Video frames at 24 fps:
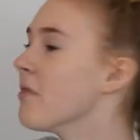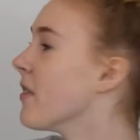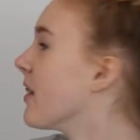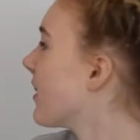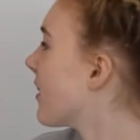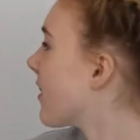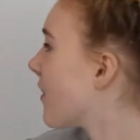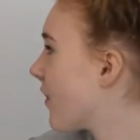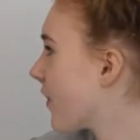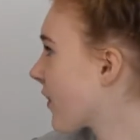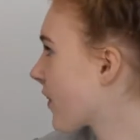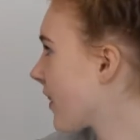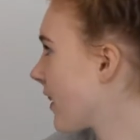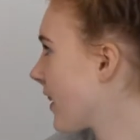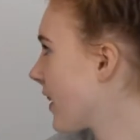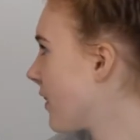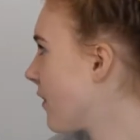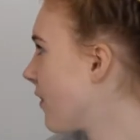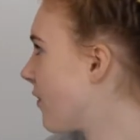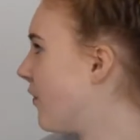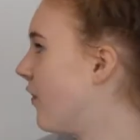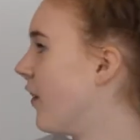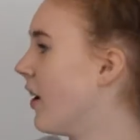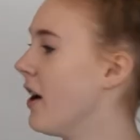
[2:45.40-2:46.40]
no, it looks like
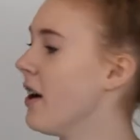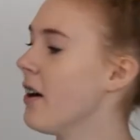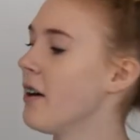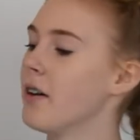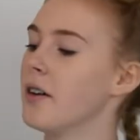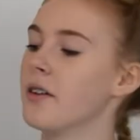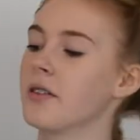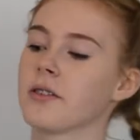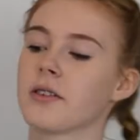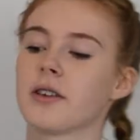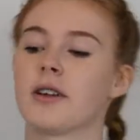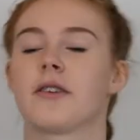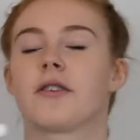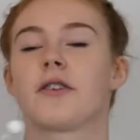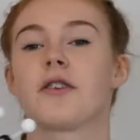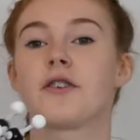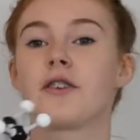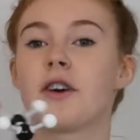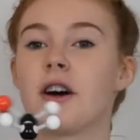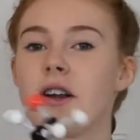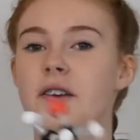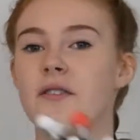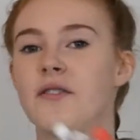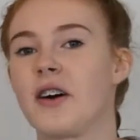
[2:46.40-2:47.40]
these fit. I'm going to have to
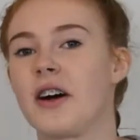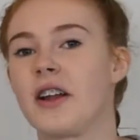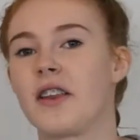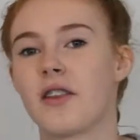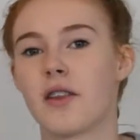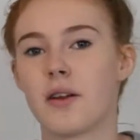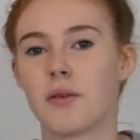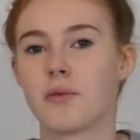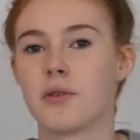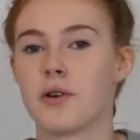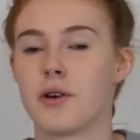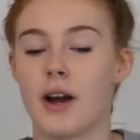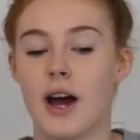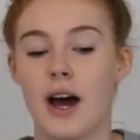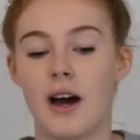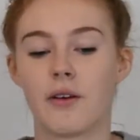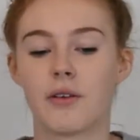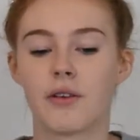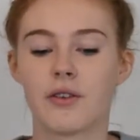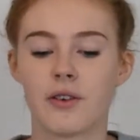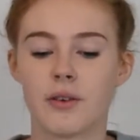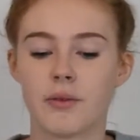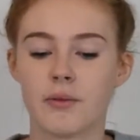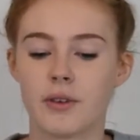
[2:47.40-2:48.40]
try and find somewhere
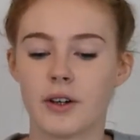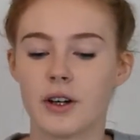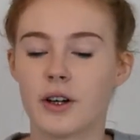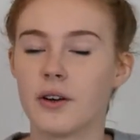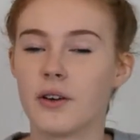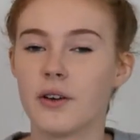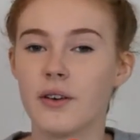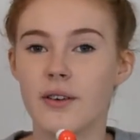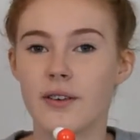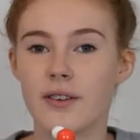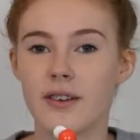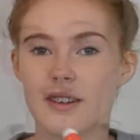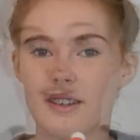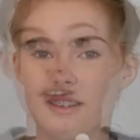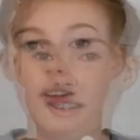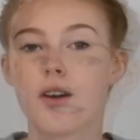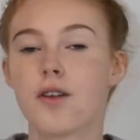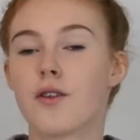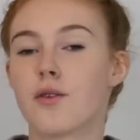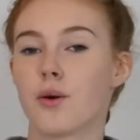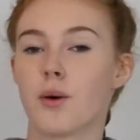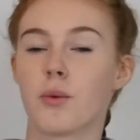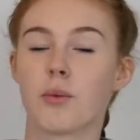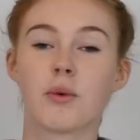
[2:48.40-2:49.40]
else for them to go.
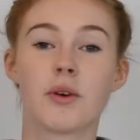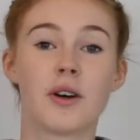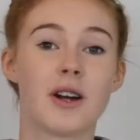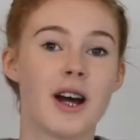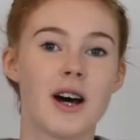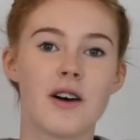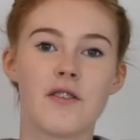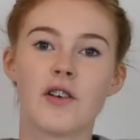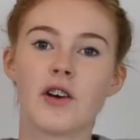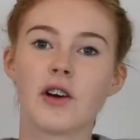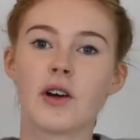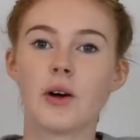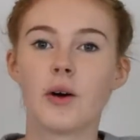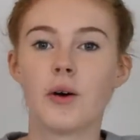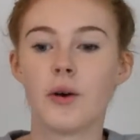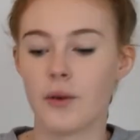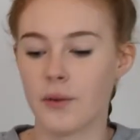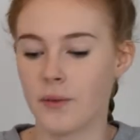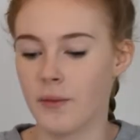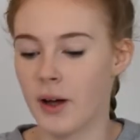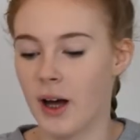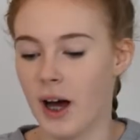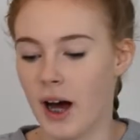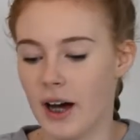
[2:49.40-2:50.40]
So I'm going to have a
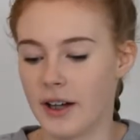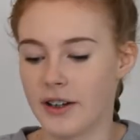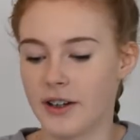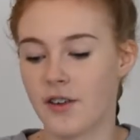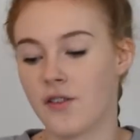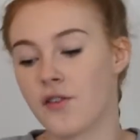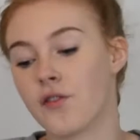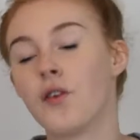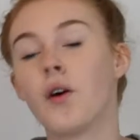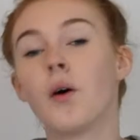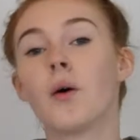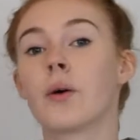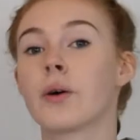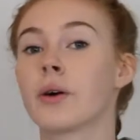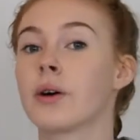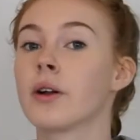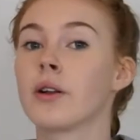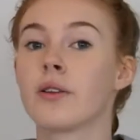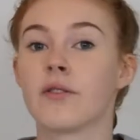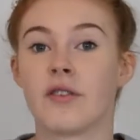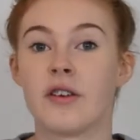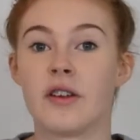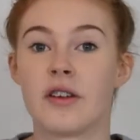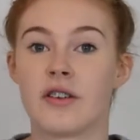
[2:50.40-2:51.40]
go at this
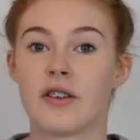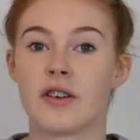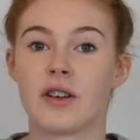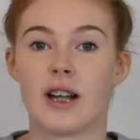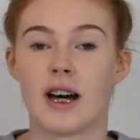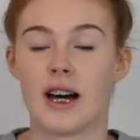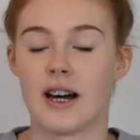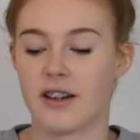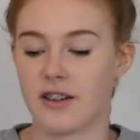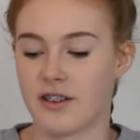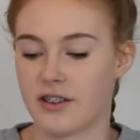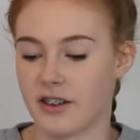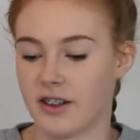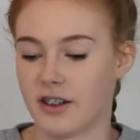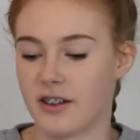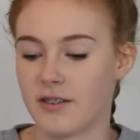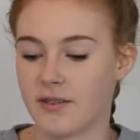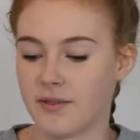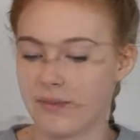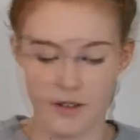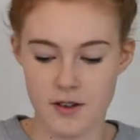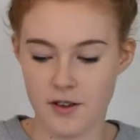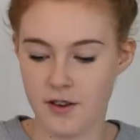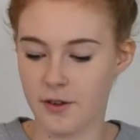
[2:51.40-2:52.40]
Vocal Visualizer.
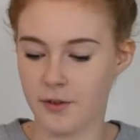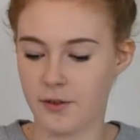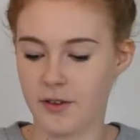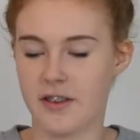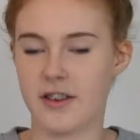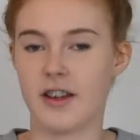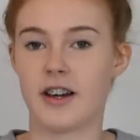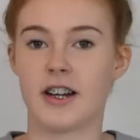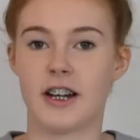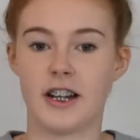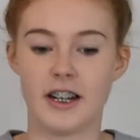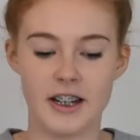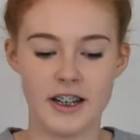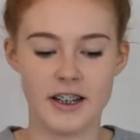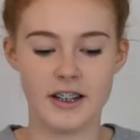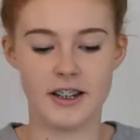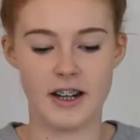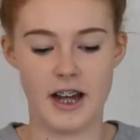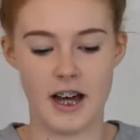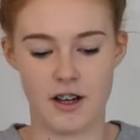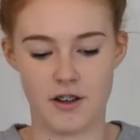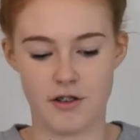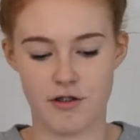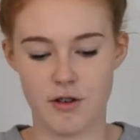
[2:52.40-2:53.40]
So it said I needed
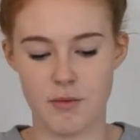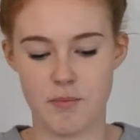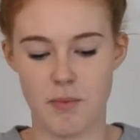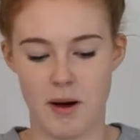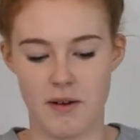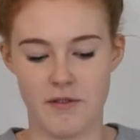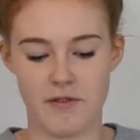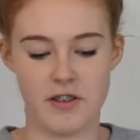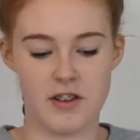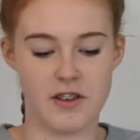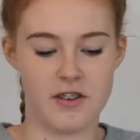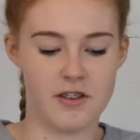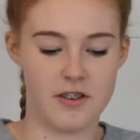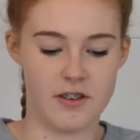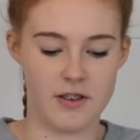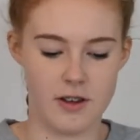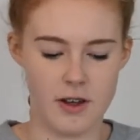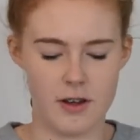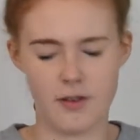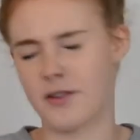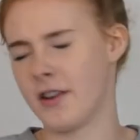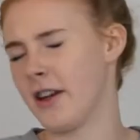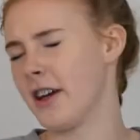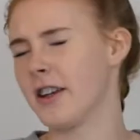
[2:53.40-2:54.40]
extra batteries,
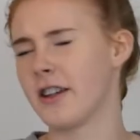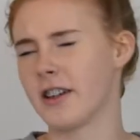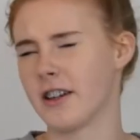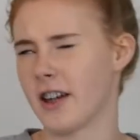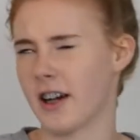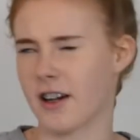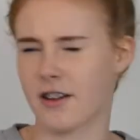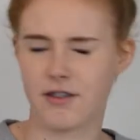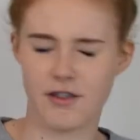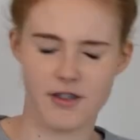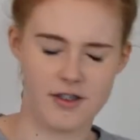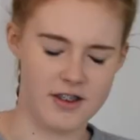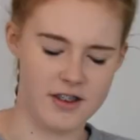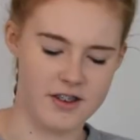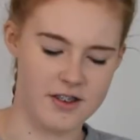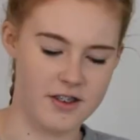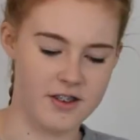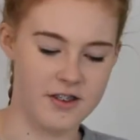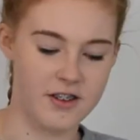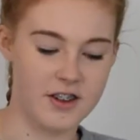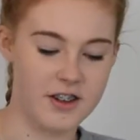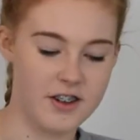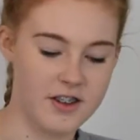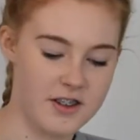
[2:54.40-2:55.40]
I needed extra
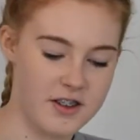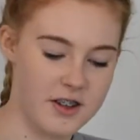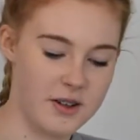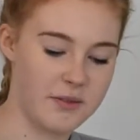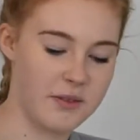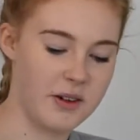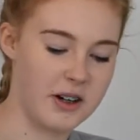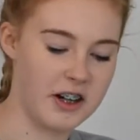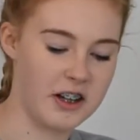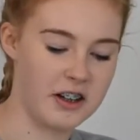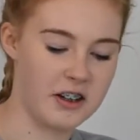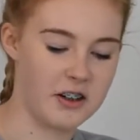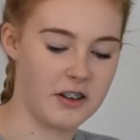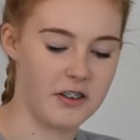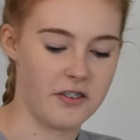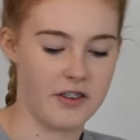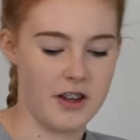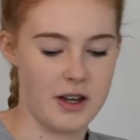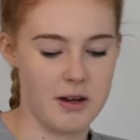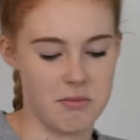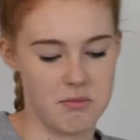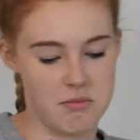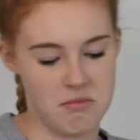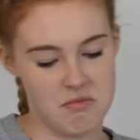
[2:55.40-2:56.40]
scissors, so I went and got
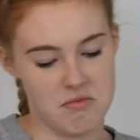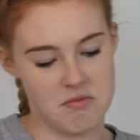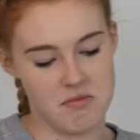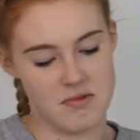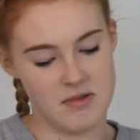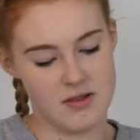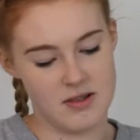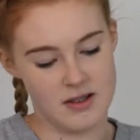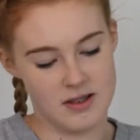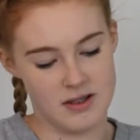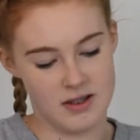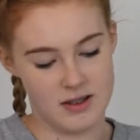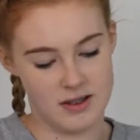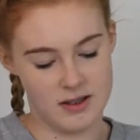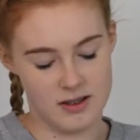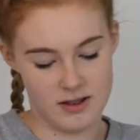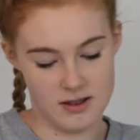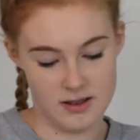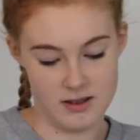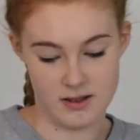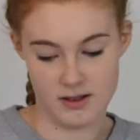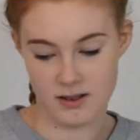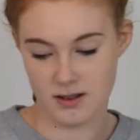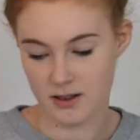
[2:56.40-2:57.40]
them.
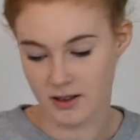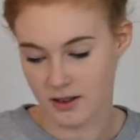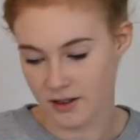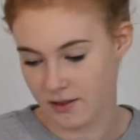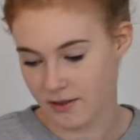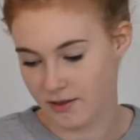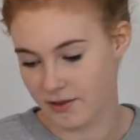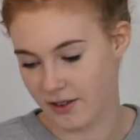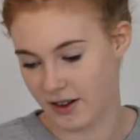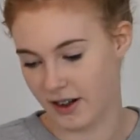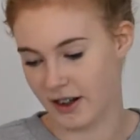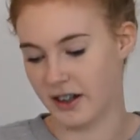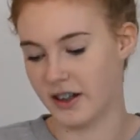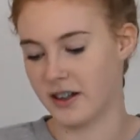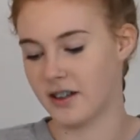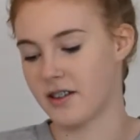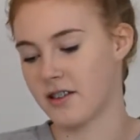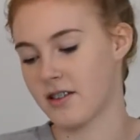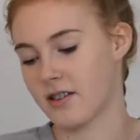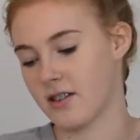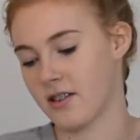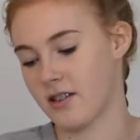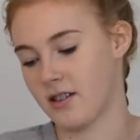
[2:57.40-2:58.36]
Right.